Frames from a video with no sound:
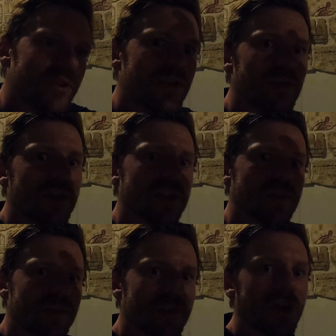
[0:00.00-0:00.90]
for your
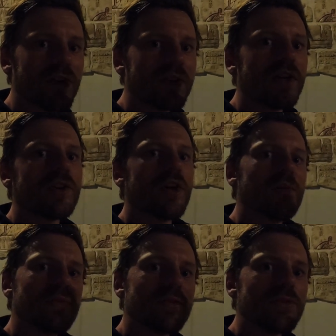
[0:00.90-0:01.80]
worship of God.
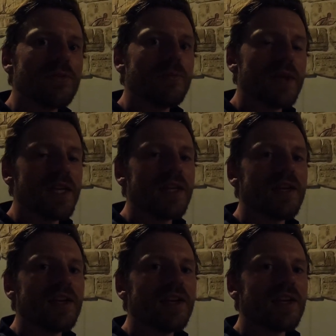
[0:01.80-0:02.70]
Come through me.
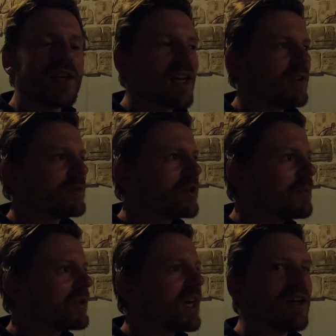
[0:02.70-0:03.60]
And on
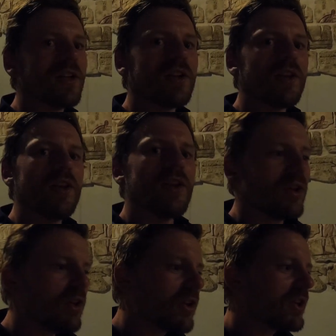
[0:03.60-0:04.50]
top of that,
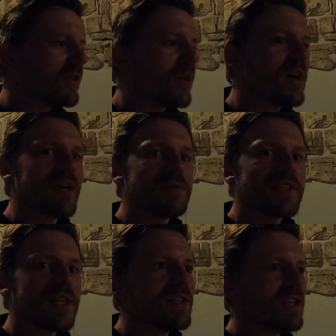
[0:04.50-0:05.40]
look at where I'm
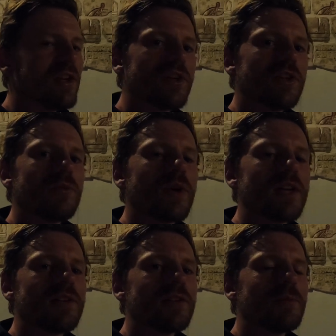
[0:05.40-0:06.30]
standing. Look at the
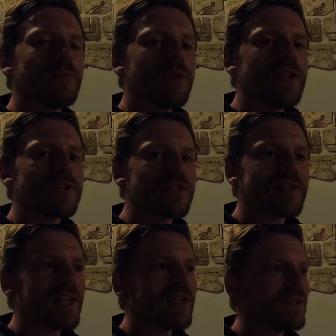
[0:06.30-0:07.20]
way that the priests are
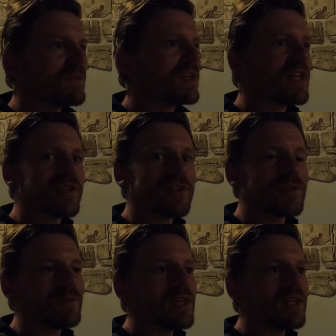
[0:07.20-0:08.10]
standing in relation
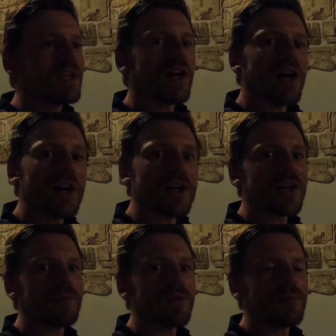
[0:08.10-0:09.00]
to me. I
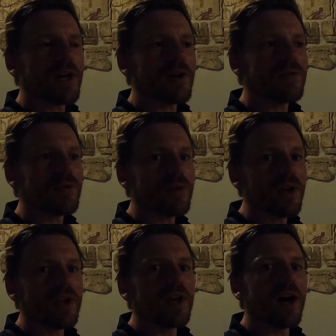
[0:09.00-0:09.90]
am the powerful
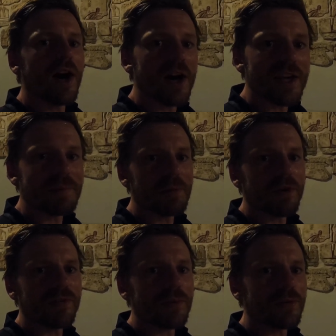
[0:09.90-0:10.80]
one. I am
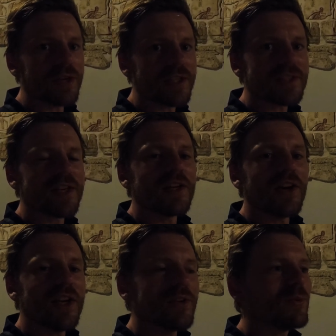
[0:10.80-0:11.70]
above the priests.
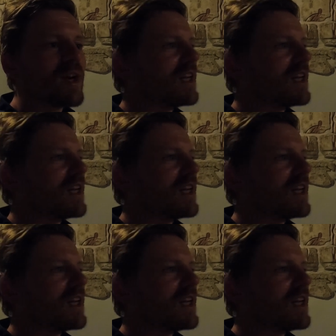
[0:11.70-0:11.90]
In a